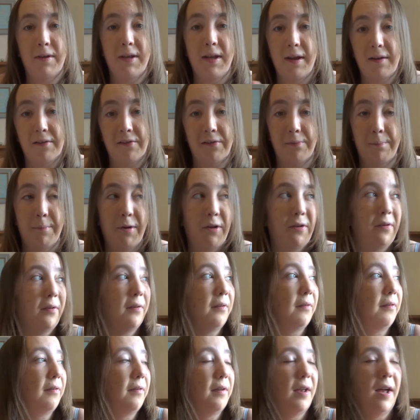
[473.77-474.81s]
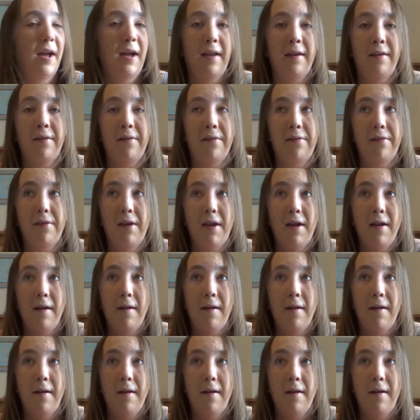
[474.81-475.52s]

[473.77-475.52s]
next month, and